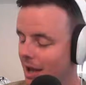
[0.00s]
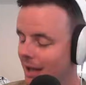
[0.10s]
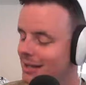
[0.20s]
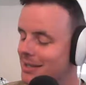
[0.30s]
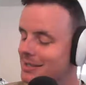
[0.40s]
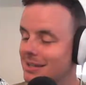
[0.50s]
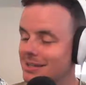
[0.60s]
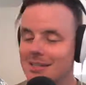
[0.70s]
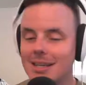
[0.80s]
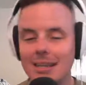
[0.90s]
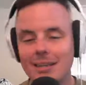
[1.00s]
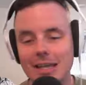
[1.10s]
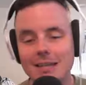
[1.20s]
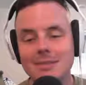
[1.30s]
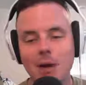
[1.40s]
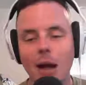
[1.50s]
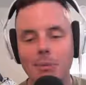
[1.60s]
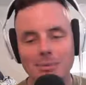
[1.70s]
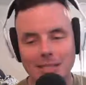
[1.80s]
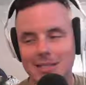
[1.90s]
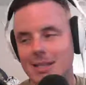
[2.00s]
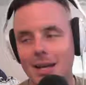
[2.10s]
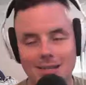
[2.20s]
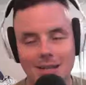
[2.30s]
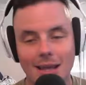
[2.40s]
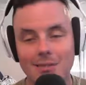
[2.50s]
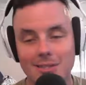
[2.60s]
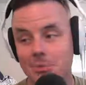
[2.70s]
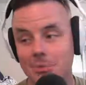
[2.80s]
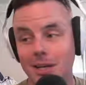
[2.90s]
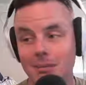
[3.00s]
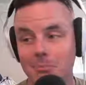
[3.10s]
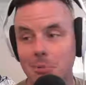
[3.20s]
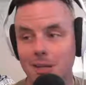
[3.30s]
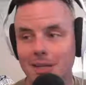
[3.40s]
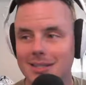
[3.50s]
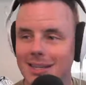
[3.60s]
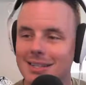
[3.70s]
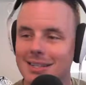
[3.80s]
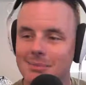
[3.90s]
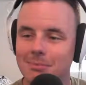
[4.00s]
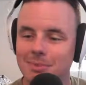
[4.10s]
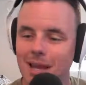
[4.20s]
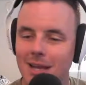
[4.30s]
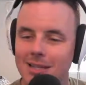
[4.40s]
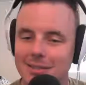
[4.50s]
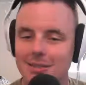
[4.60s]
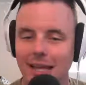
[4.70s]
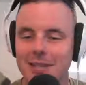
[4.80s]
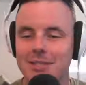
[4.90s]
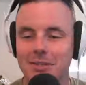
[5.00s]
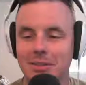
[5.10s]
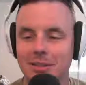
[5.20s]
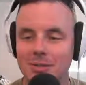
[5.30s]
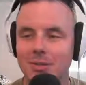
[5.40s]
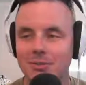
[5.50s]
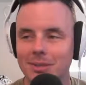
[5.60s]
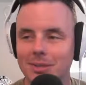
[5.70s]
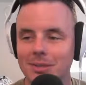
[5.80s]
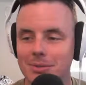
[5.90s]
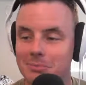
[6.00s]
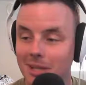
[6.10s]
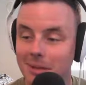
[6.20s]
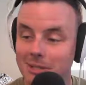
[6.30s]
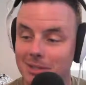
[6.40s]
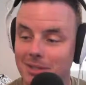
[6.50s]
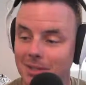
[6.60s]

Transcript: I gotta say, this thing, it probably is not as heavy as a brick, but it's got some nice little edges on it. You could really do some damage.